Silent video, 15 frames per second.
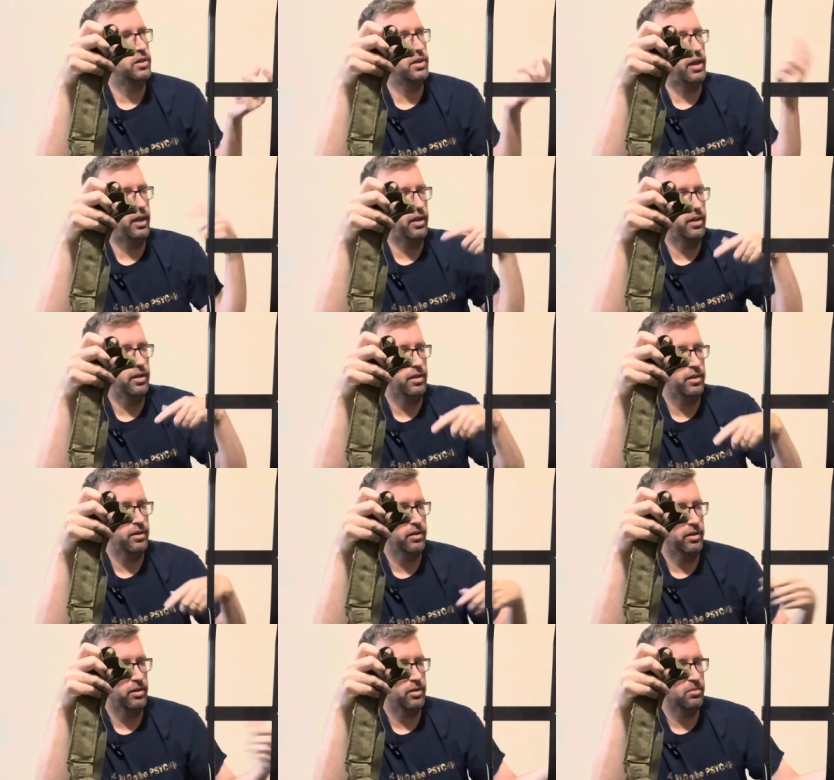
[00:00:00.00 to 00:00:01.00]
and
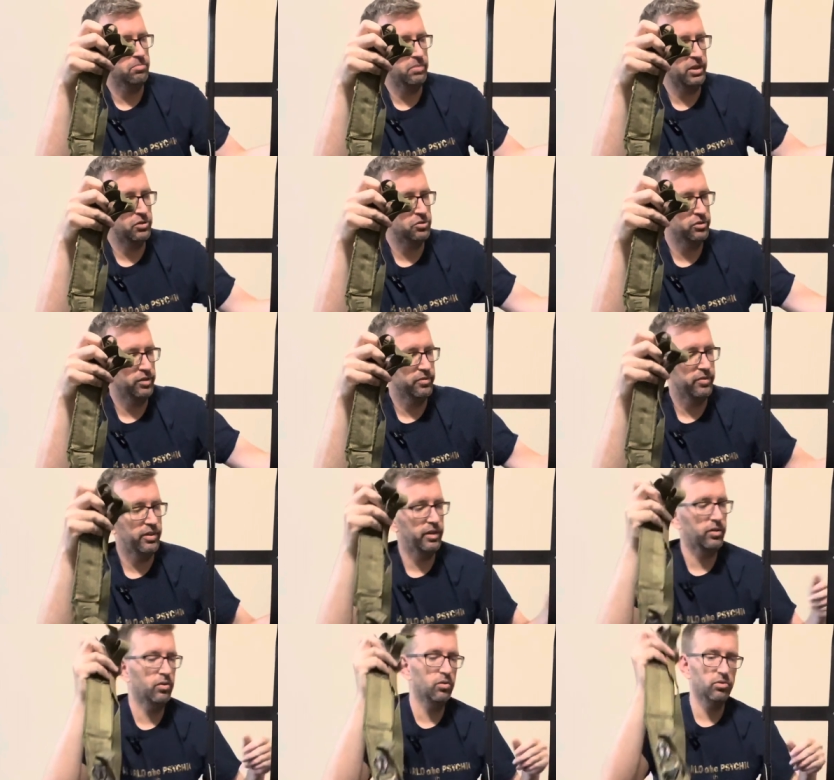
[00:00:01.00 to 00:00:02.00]
uh, make sure
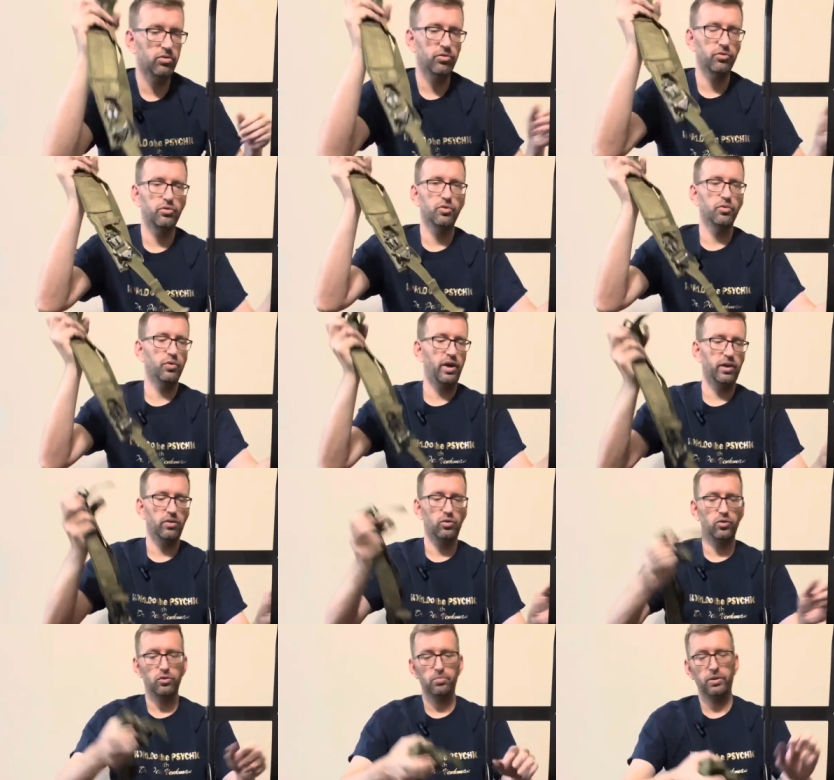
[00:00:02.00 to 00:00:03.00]
everything goes through the right
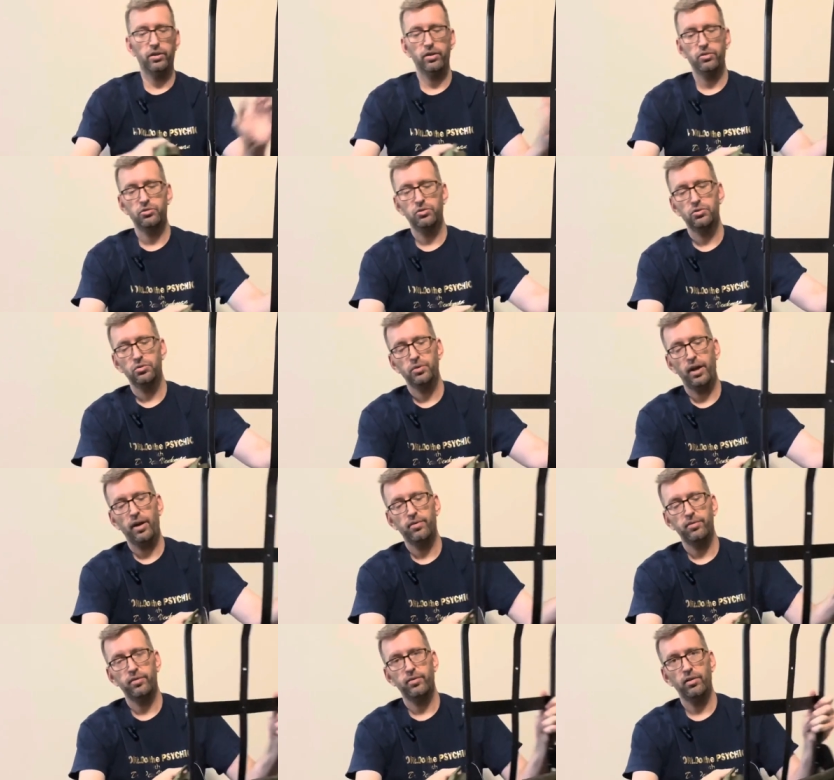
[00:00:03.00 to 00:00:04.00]
holes because you do
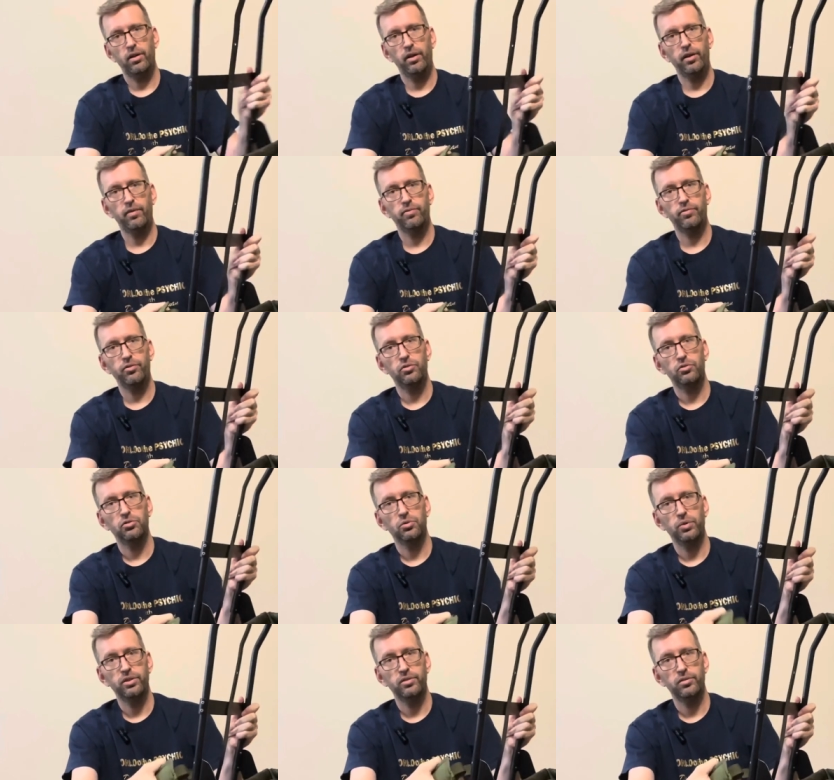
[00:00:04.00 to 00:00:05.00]
have a few
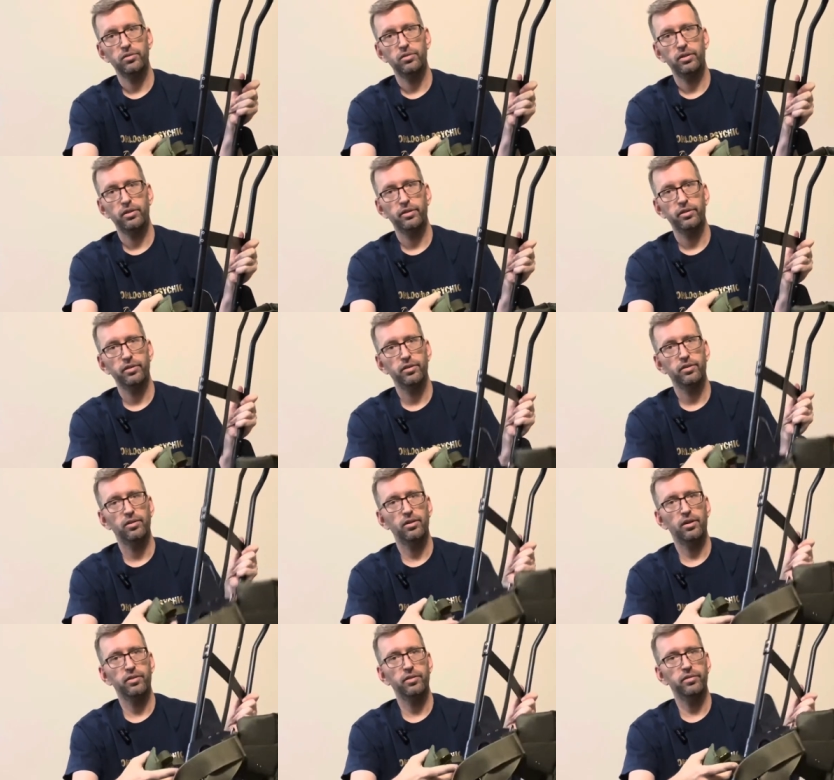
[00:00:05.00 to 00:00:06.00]
choices here
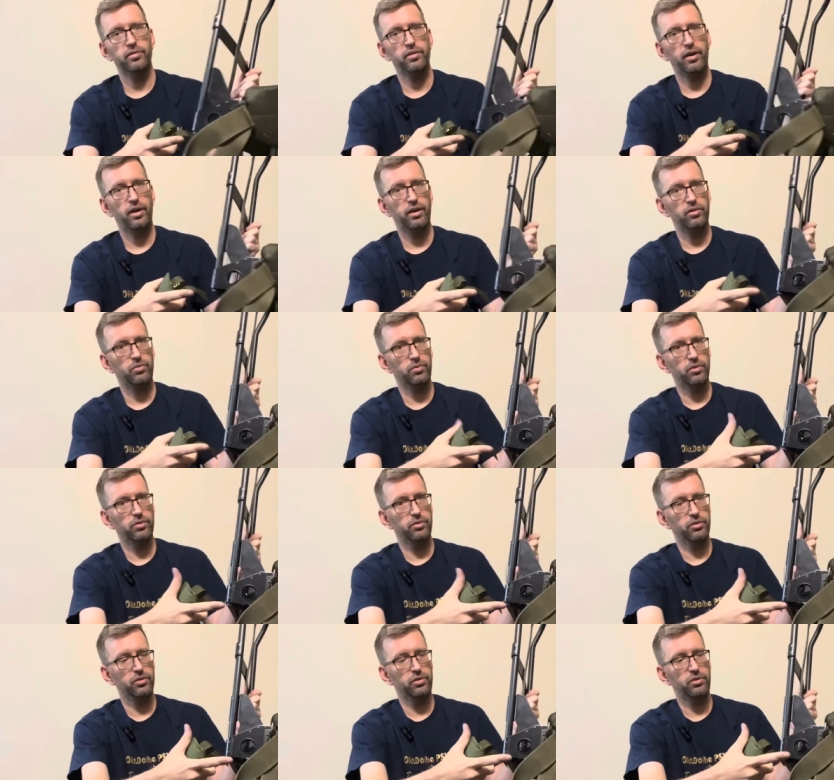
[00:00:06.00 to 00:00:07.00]
on the sides whether
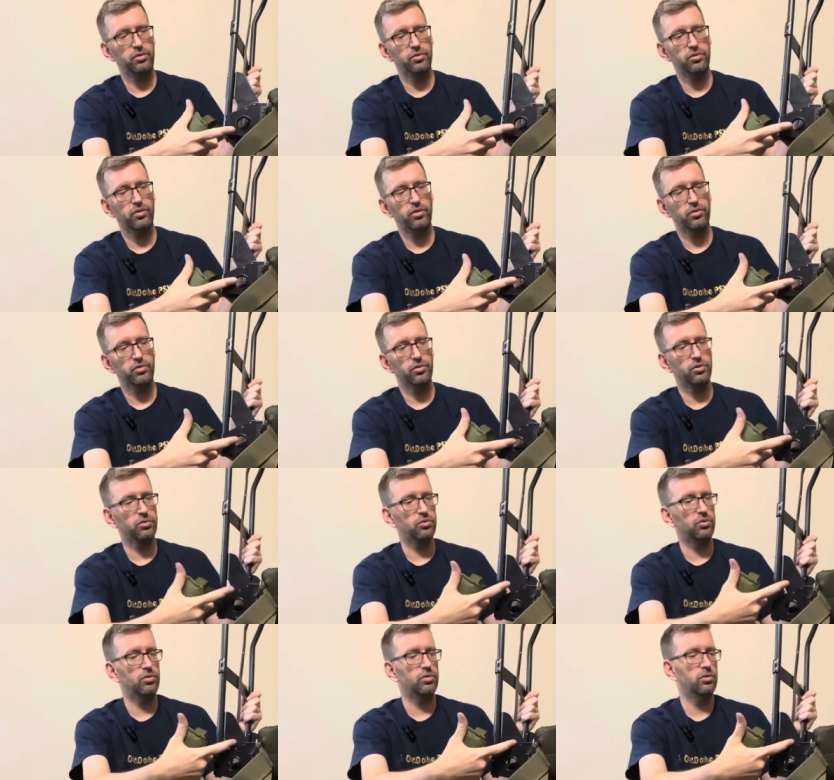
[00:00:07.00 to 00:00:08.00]
you're going to use the
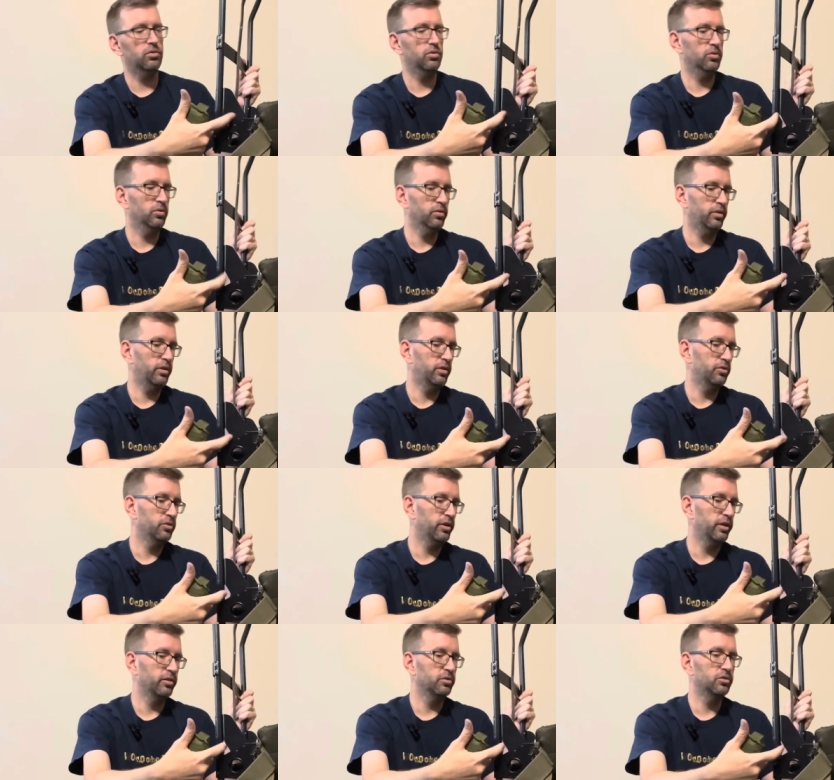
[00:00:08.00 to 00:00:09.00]
circle or the
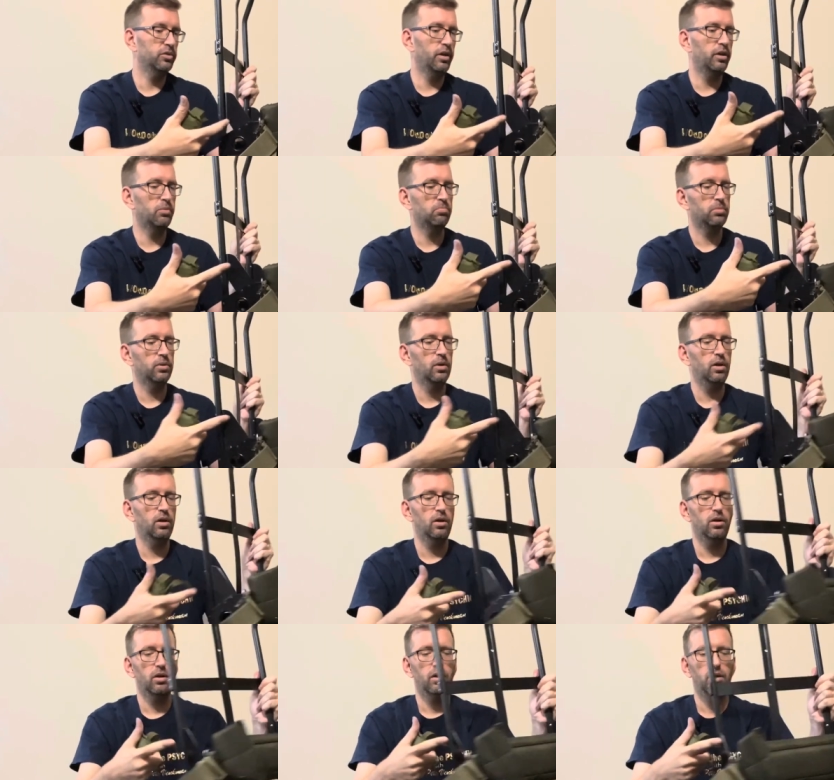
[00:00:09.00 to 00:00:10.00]
triangle shape
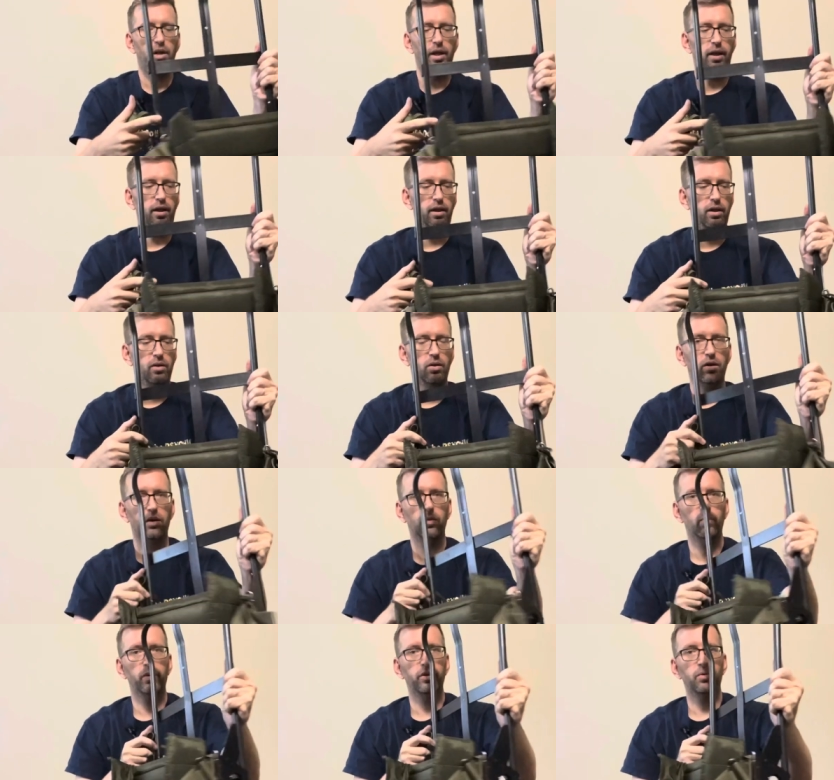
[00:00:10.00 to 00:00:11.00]
and uh,
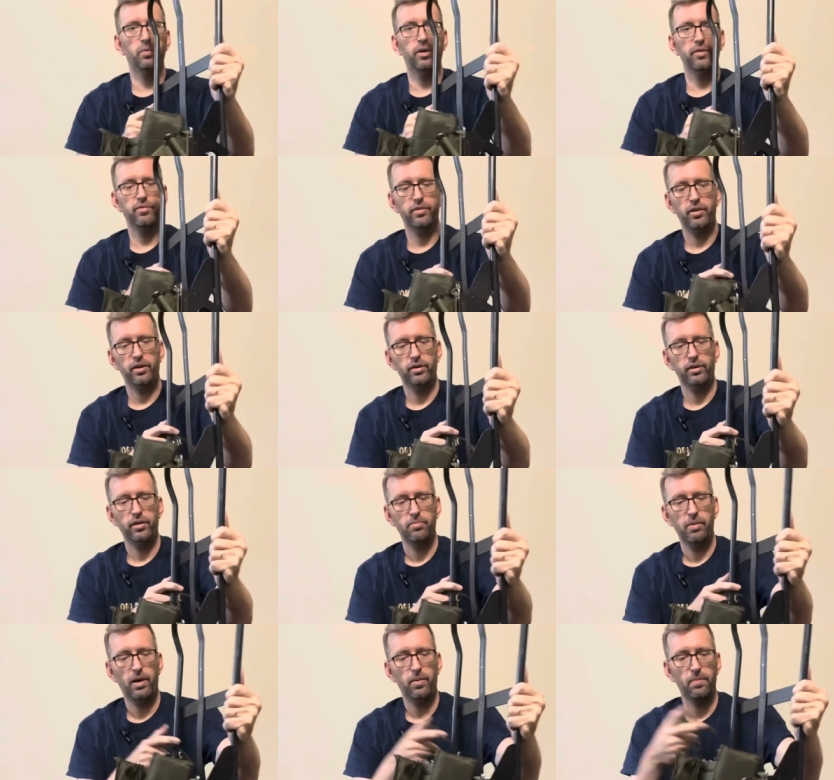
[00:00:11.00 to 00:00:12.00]
where you want everything to
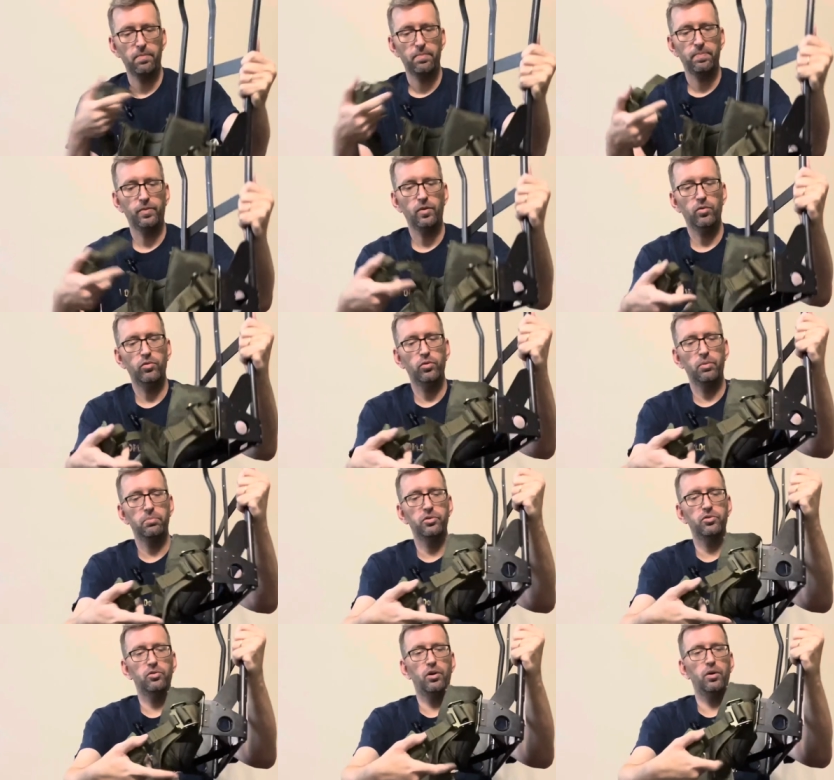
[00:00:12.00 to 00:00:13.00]
come out. So I'm going
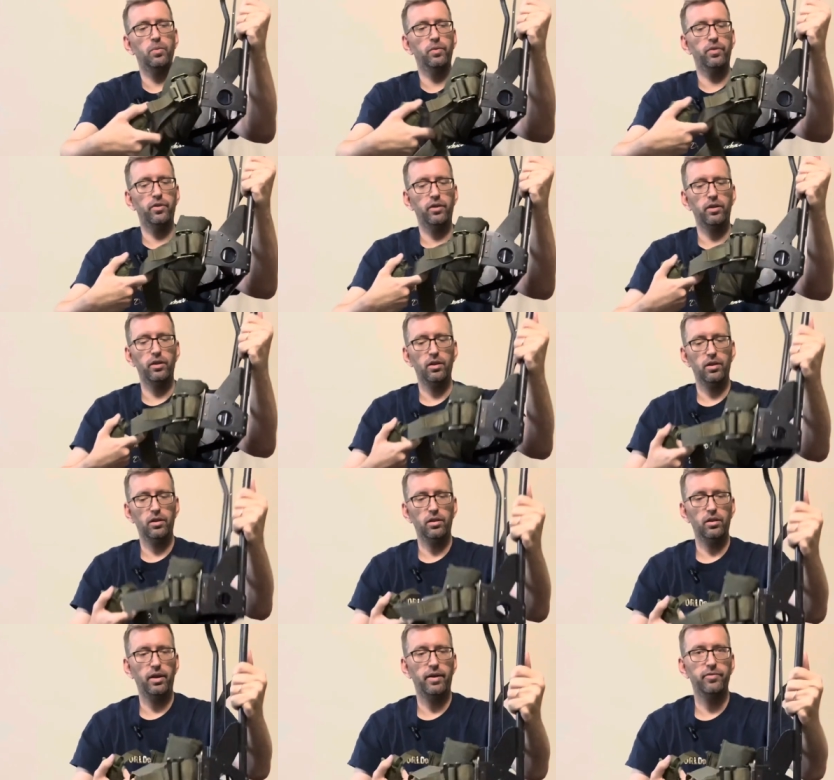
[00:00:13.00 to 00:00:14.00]
to start with the
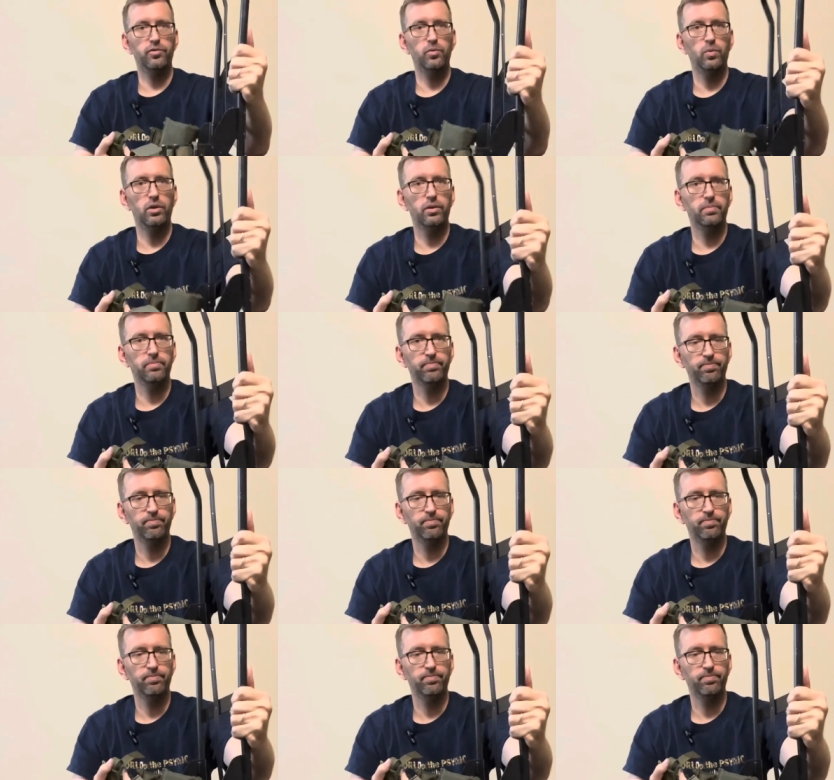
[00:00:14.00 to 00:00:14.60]
left one